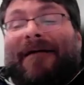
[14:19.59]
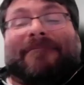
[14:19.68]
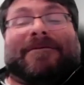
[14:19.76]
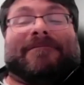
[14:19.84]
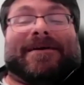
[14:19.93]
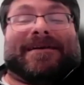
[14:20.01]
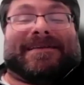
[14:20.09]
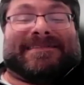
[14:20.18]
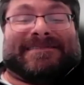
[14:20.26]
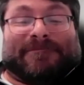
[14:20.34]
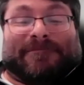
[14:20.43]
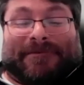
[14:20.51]
we want
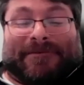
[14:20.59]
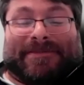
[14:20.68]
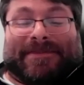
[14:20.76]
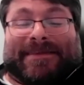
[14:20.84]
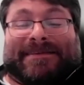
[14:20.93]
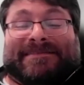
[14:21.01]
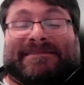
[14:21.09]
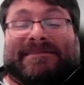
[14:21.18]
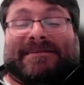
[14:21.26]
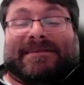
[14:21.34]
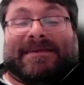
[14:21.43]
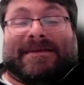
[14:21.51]
to support
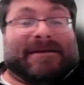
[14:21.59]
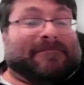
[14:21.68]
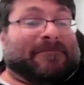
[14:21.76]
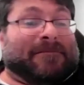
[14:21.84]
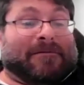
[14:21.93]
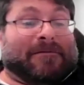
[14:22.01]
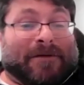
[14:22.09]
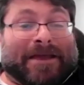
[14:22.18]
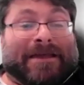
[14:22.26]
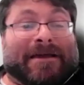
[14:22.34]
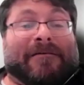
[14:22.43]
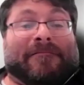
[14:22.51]
this, in what
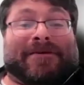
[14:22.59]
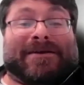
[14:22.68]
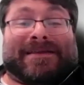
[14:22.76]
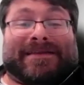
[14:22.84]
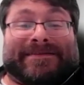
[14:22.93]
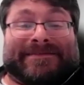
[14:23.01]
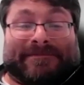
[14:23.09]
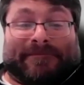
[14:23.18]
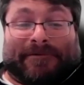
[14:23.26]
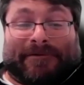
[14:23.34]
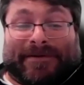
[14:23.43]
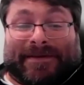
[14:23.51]
way are we going to
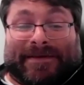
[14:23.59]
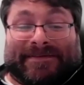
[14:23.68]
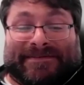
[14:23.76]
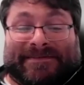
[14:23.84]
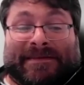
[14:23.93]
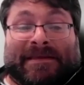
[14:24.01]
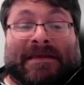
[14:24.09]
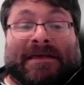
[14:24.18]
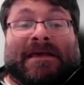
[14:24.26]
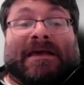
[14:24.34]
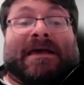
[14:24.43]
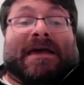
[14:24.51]
support this,
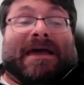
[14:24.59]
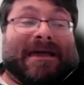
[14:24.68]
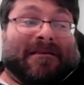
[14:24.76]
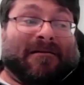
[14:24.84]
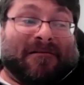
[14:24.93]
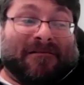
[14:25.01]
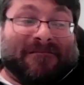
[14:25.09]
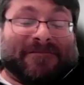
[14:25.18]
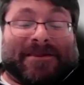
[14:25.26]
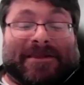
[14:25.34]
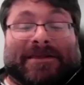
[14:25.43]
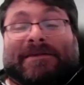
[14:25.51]
and
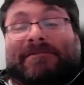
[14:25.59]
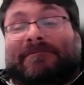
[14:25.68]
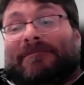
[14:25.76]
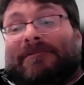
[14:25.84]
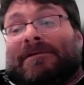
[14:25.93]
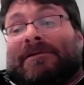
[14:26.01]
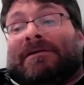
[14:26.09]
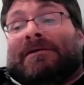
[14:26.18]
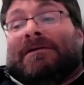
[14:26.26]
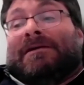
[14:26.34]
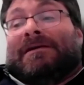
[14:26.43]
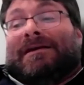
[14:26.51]
hopefully
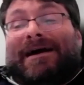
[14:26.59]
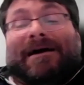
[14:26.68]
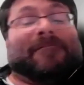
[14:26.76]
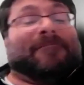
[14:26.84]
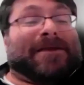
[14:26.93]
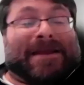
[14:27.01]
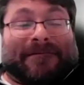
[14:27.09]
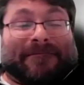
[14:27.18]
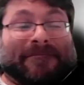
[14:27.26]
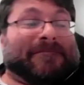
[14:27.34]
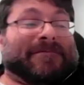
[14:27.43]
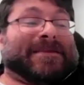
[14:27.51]

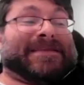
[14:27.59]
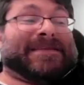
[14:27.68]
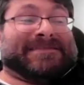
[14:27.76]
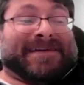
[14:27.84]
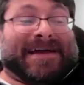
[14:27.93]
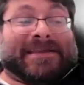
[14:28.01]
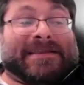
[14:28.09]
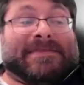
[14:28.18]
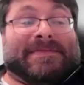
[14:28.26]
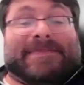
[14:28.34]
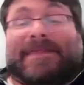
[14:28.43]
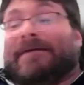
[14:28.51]
whatever we decide,
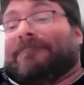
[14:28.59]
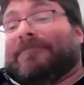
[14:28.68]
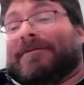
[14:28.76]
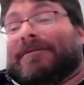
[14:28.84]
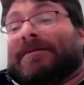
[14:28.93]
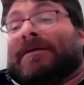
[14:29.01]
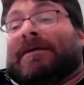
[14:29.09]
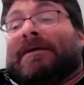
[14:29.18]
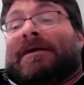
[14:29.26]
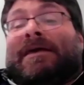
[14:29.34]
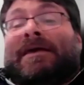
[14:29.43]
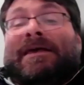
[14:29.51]
that we
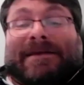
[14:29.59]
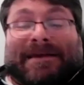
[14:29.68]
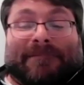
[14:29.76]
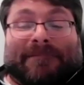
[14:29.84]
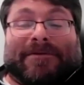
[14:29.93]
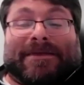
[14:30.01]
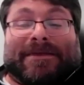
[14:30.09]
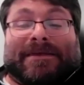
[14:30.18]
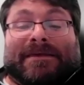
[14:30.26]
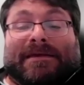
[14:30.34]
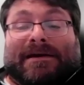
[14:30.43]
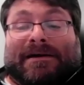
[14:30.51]
can
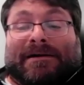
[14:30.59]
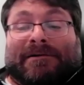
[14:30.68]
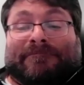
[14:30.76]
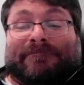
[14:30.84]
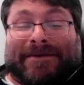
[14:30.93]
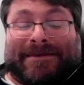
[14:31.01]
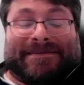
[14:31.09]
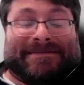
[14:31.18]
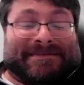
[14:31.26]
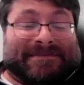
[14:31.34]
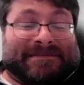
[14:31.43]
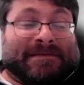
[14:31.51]
be a
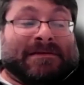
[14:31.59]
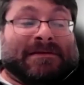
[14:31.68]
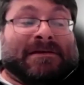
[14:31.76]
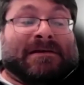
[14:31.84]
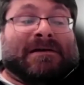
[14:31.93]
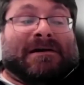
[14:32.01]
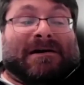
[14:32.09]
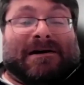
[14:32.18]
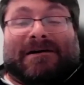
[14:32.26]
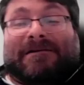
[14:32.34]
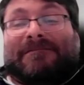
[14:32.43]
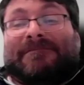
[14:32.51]
piece
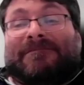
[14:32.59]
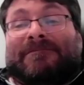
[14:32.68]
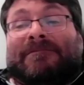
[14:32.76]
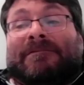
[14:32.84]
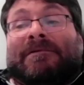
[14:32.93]
of